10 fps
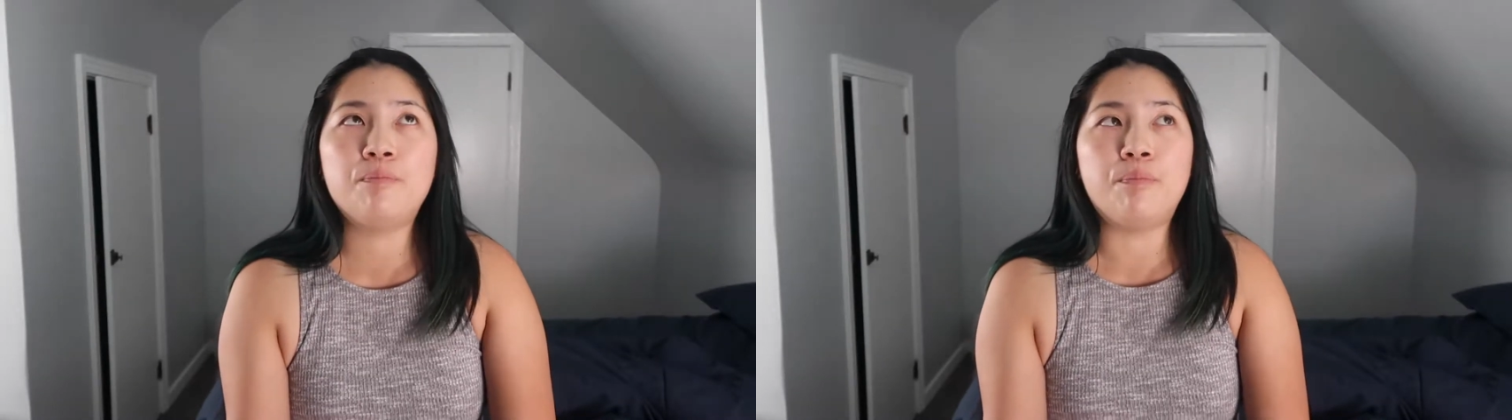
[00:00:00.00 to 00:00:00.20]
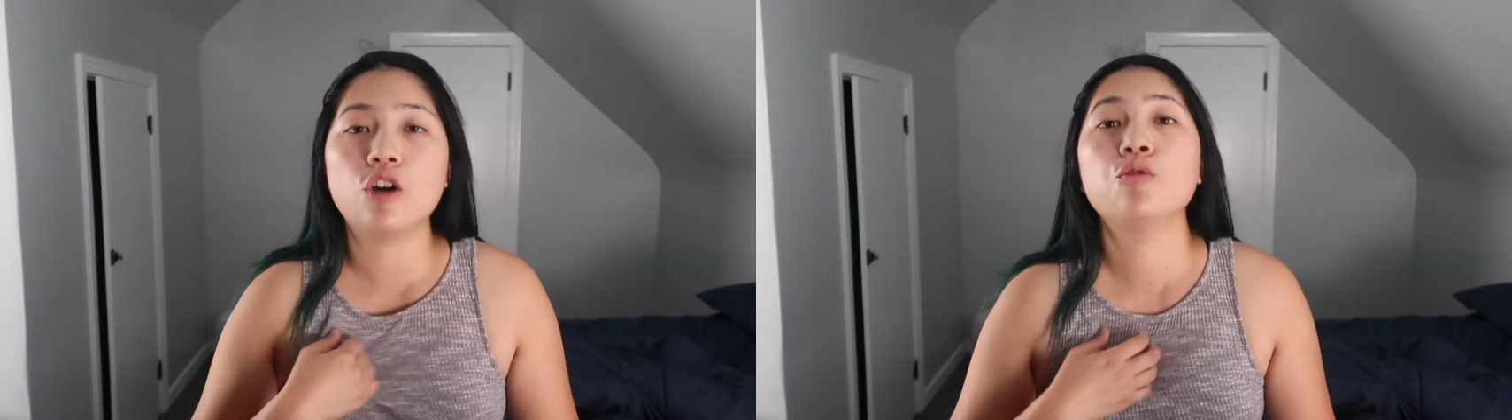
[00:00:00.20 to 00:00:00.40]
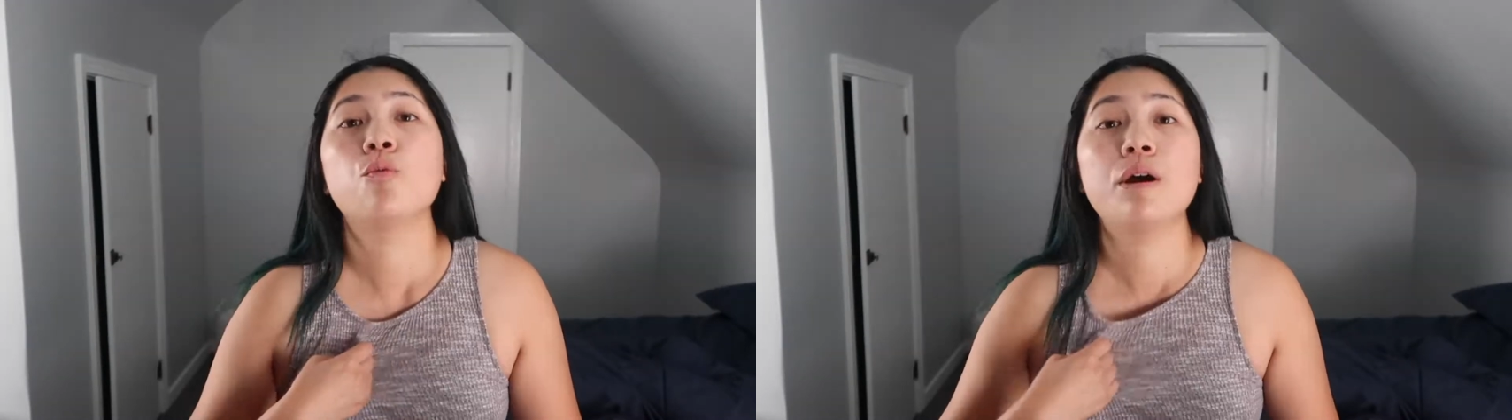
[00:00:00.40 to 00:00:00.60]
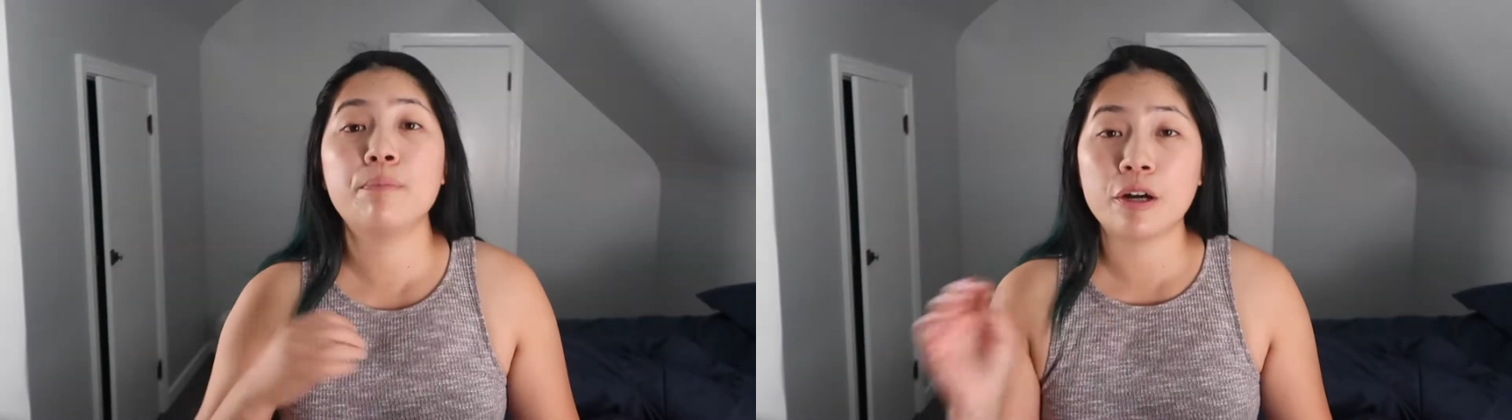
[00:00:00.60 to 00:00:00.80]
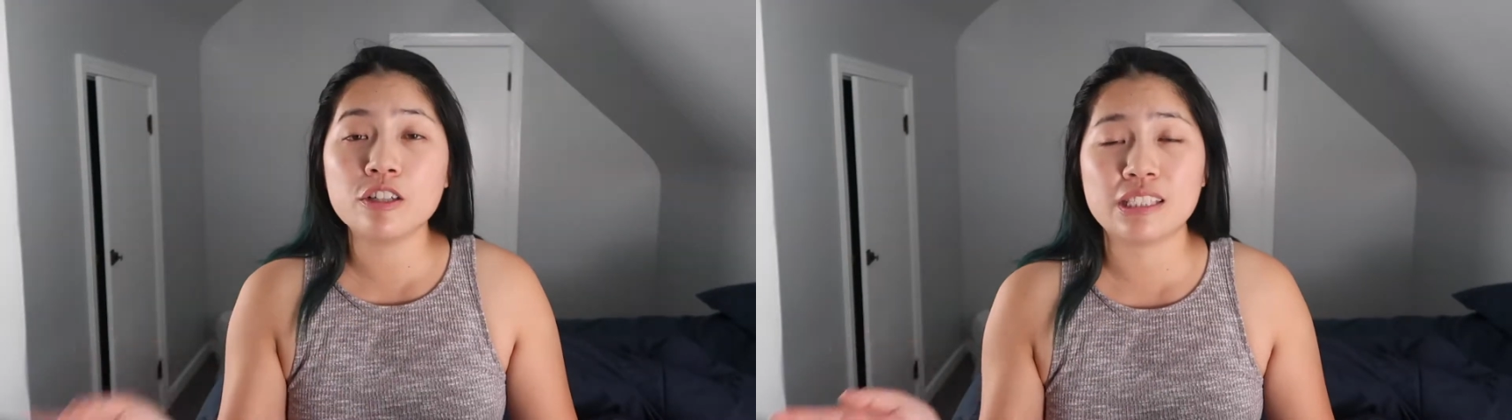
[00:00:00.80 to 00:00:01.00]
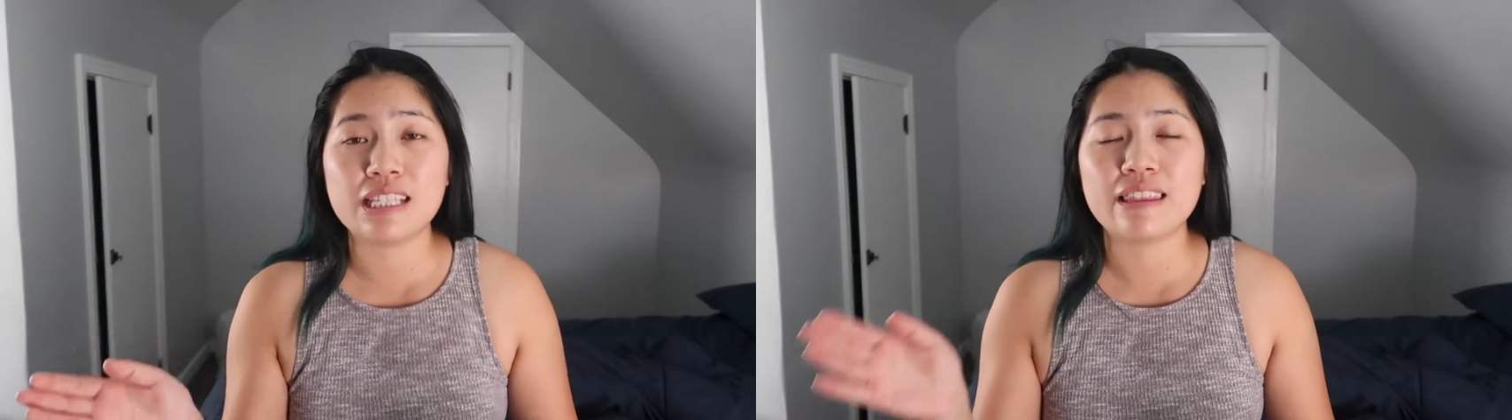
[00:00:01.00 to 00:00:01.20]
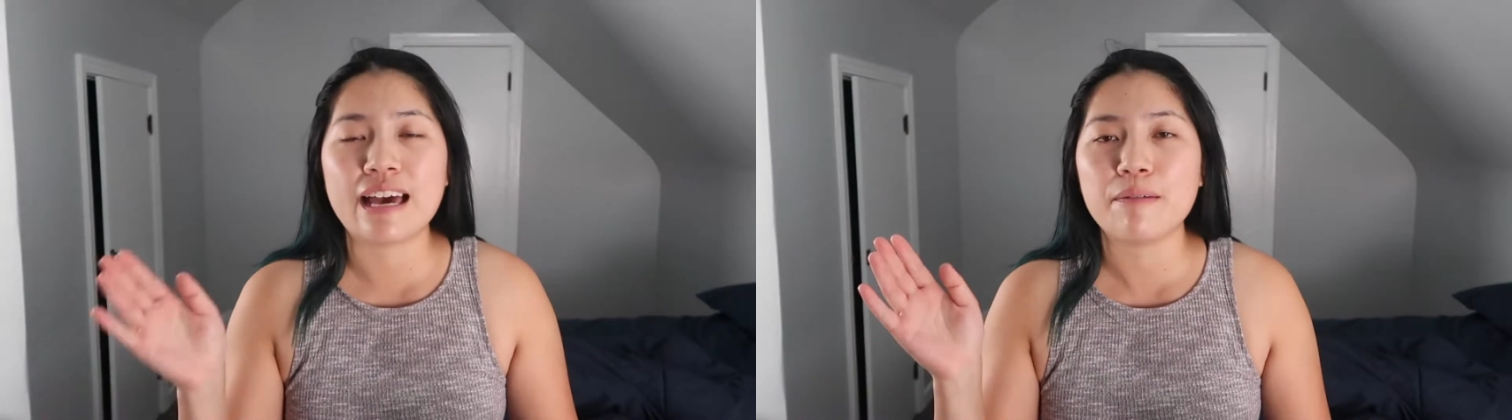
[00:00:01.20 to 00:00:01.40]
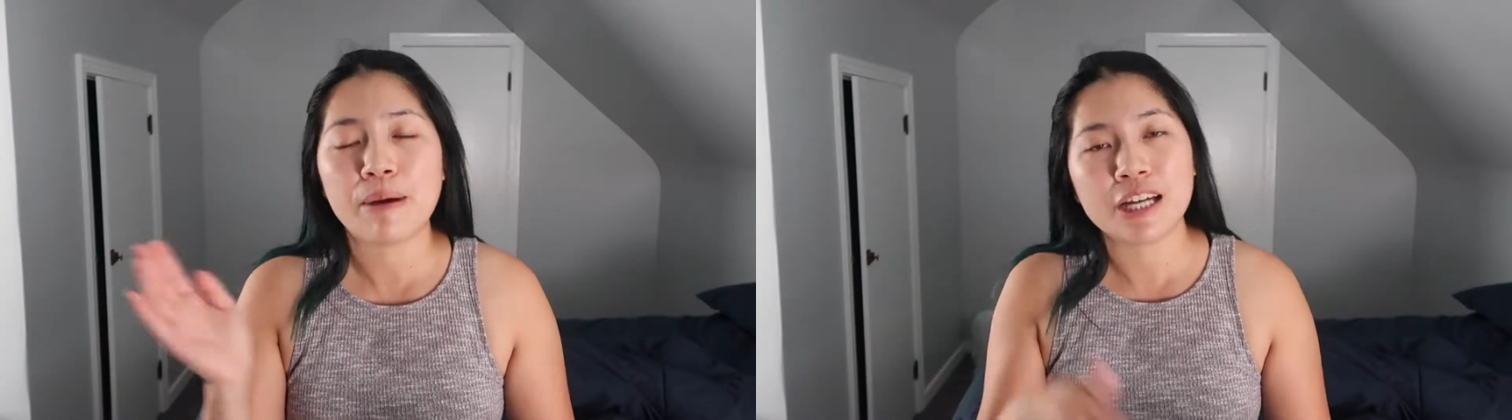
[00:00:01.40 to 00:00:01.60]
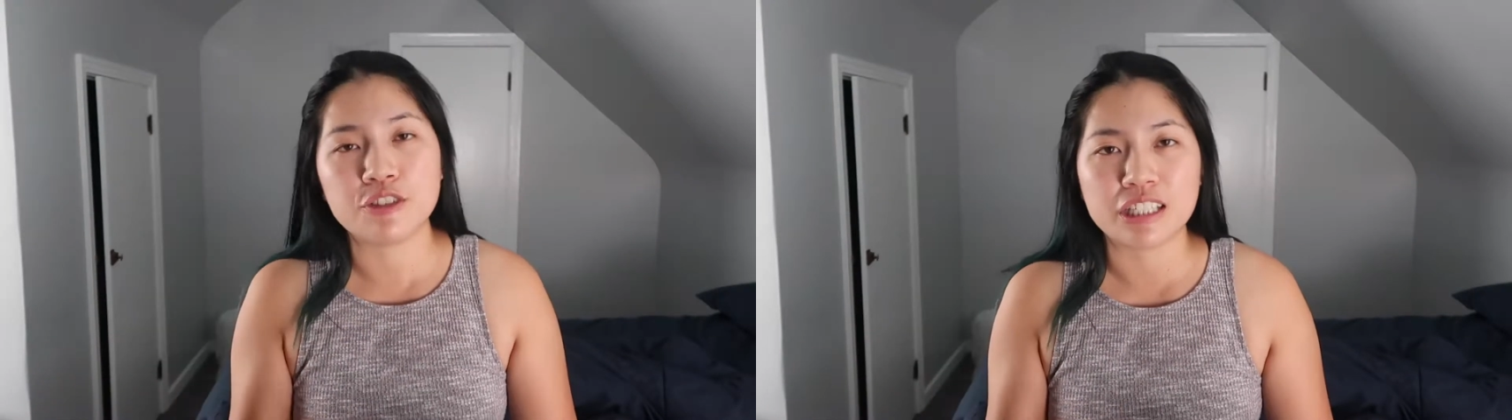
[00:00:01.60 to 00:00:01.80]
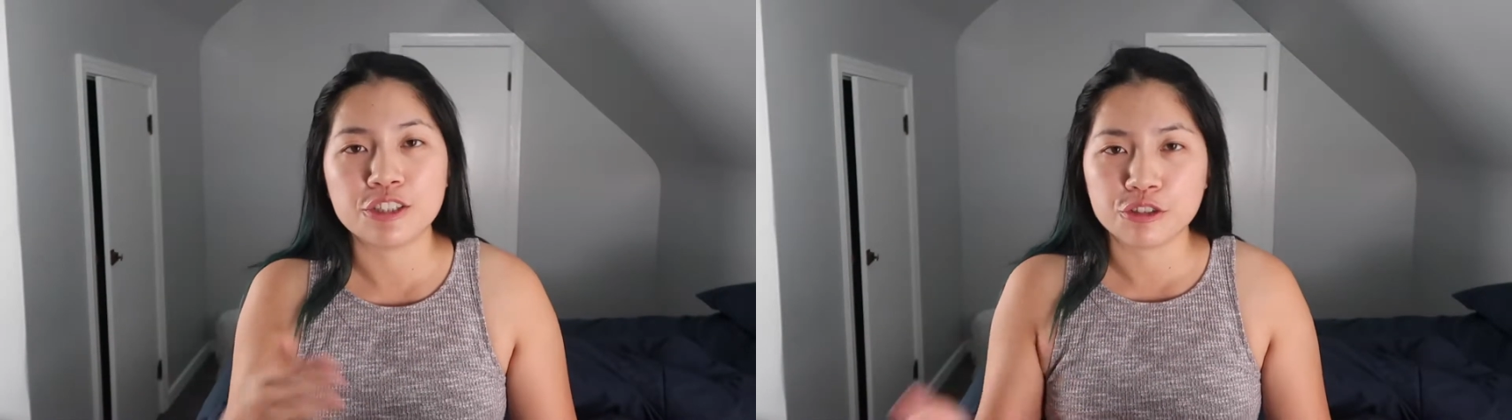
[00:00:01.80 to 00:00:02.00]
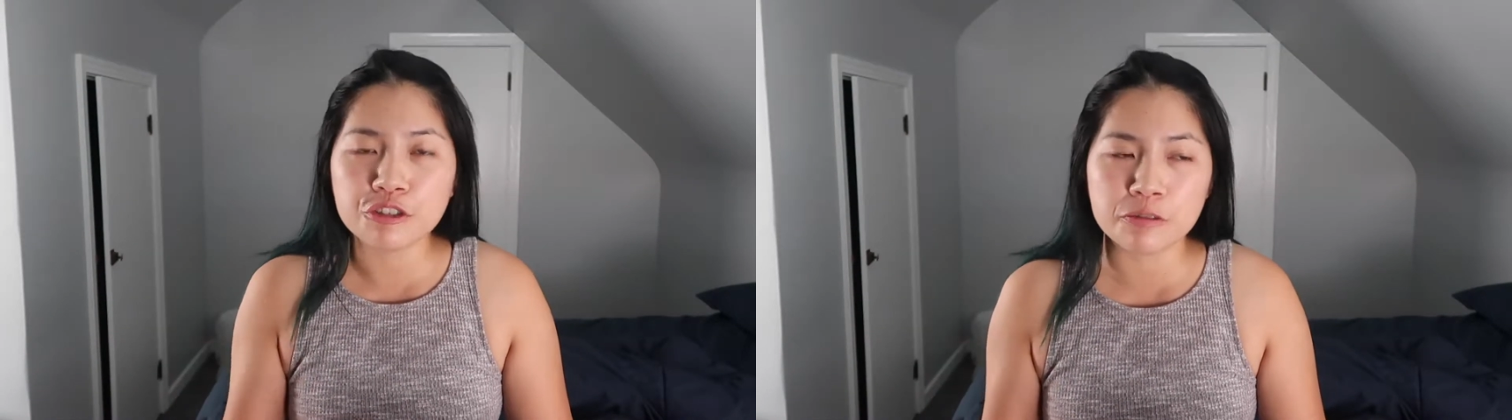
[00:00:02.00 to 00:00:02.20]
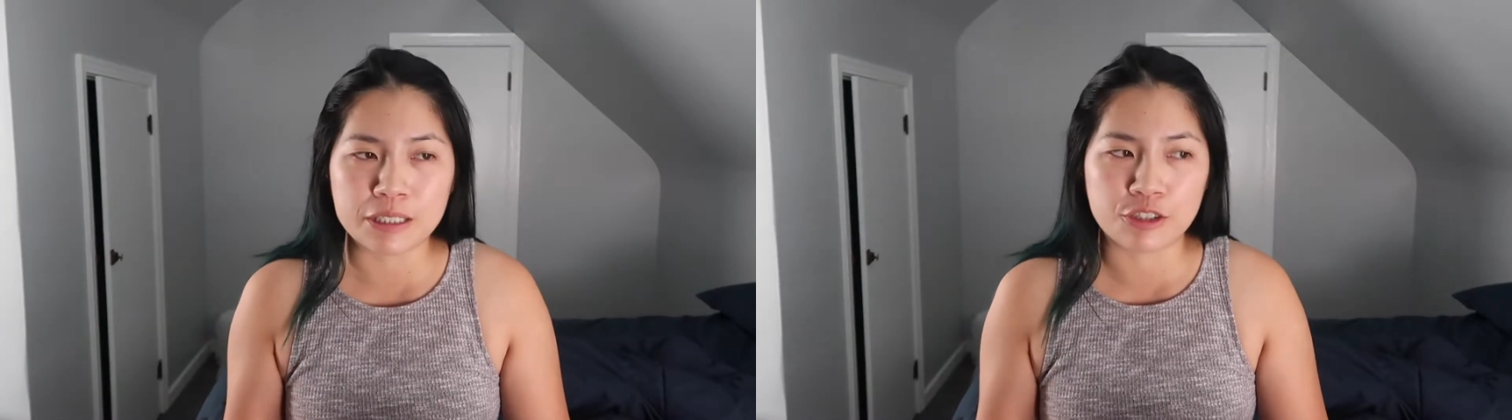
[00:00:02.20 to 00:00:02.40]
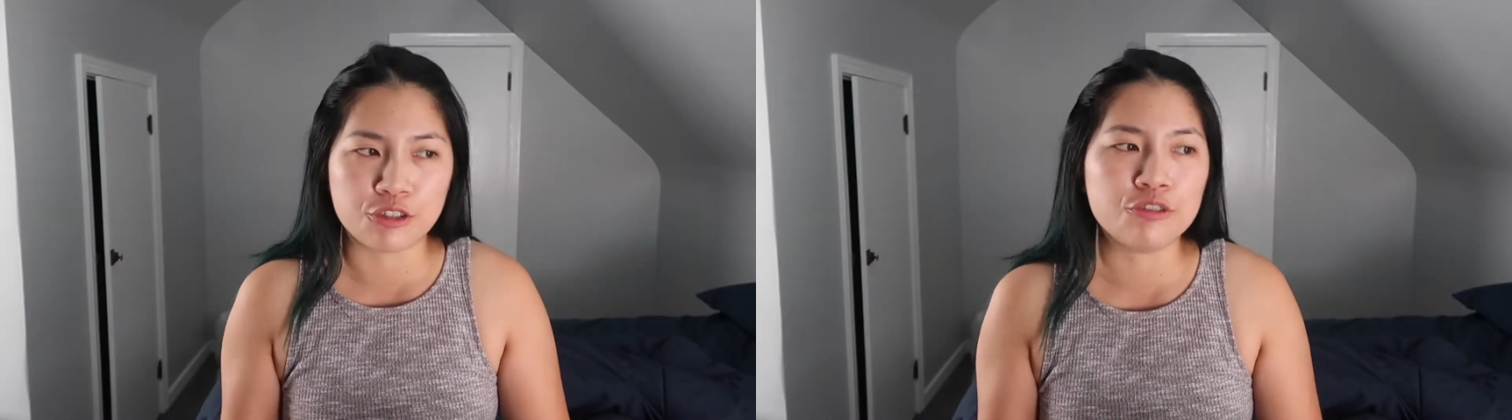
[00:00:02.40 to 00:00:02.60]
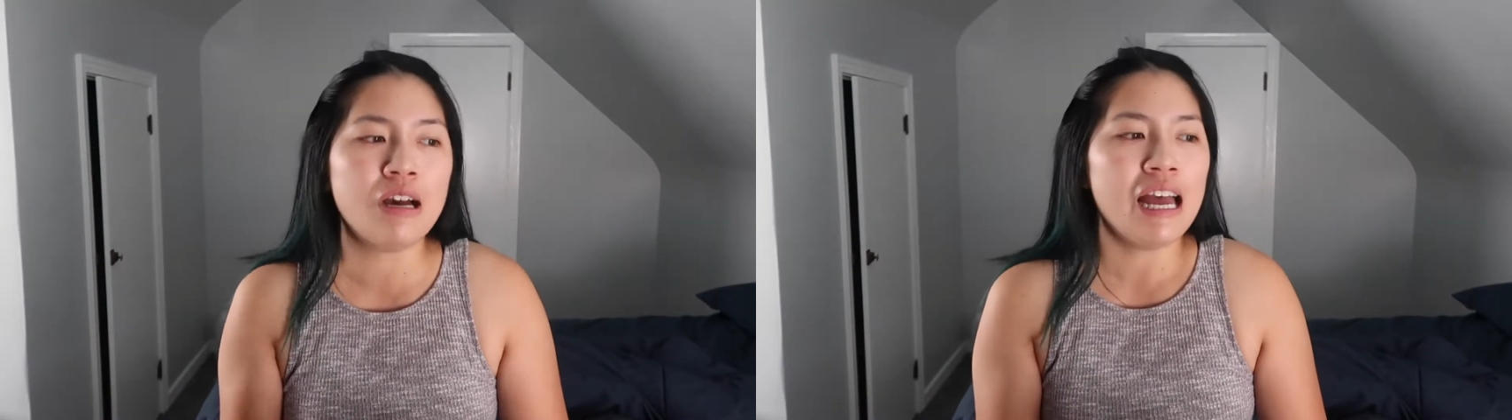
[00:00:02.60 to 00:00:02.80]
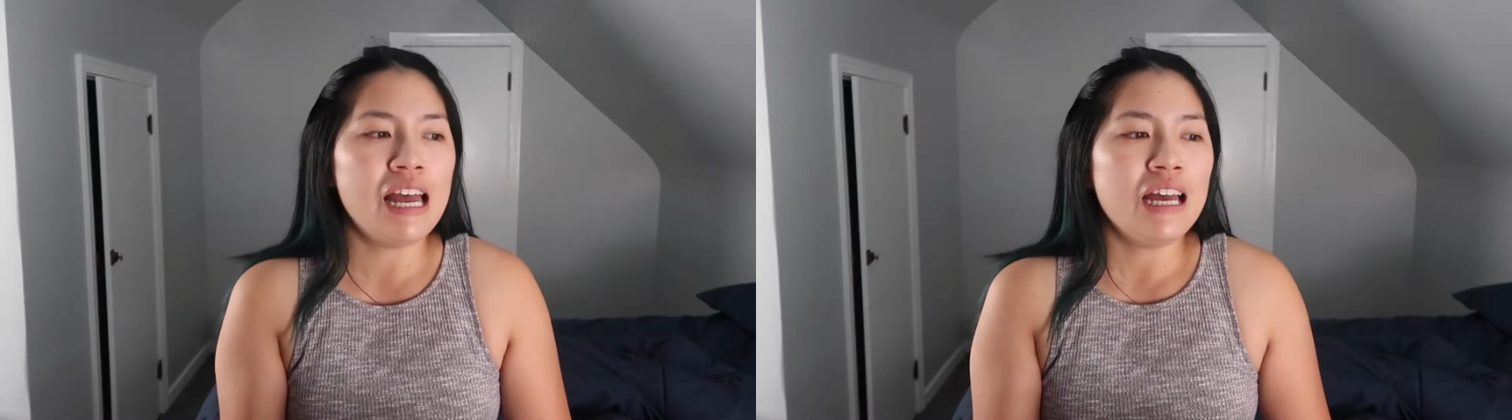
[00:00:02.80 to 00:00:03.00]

So one person that Patrick introduced me to,